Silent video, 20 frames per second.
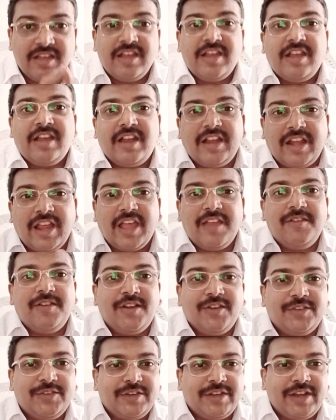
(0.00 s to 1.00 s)
and I will
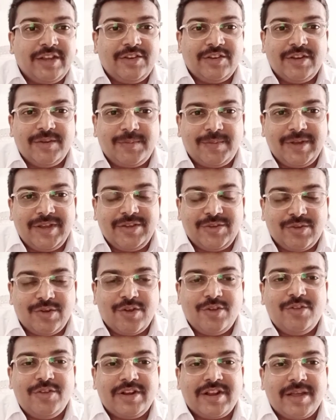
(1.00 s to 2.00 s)
also try to reply to
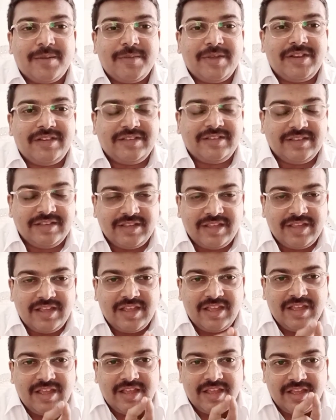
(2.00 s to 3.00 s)
all your comments.
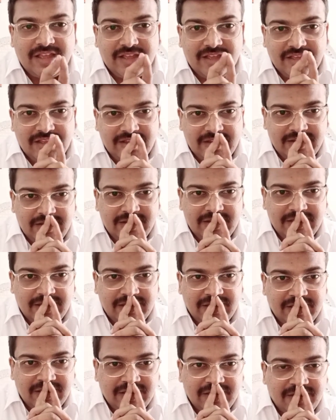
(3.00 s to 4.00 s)
And
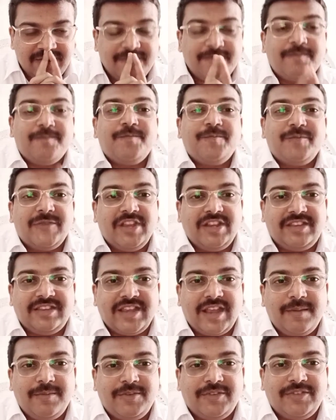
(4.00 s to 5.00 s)
it's
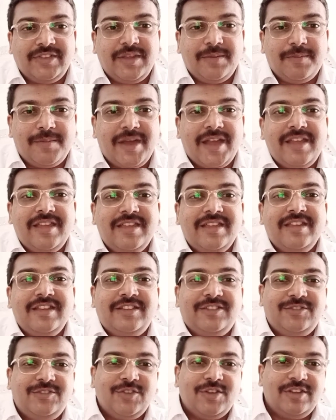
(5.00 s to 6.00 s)
time to say bye.
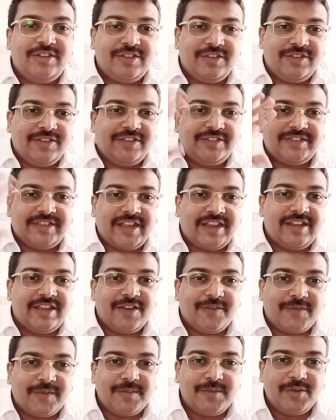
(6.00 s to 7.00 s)
It's Joel Janji signing
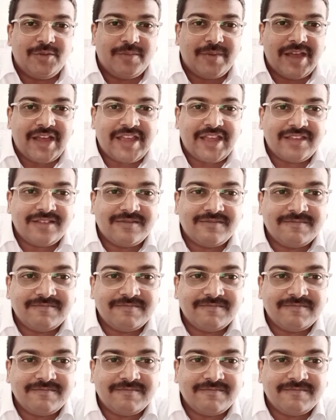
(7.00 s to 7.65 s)
off from you. Bye.